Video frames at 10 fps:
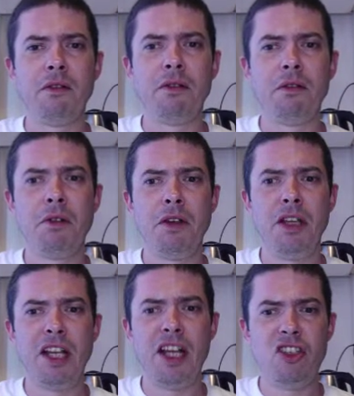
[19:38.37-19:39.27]
It's you,
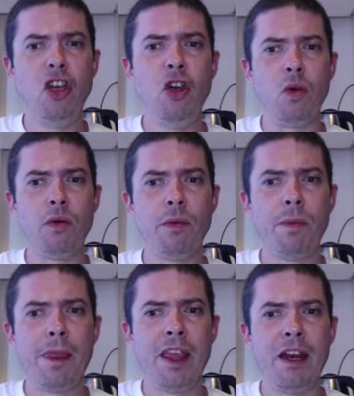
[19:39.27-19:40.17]
you know.
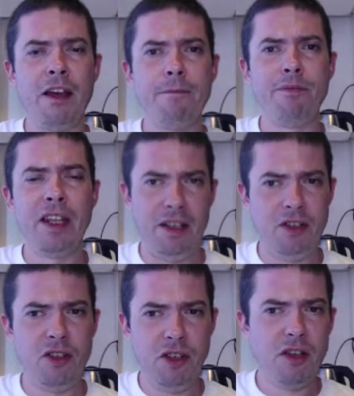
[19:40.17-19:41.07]

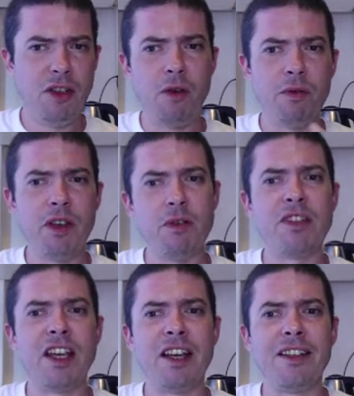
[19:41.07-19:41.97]
You know the whole
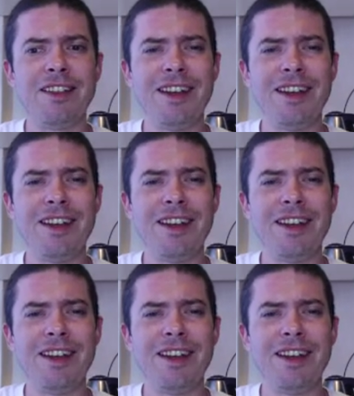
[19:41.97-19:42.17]
saying is,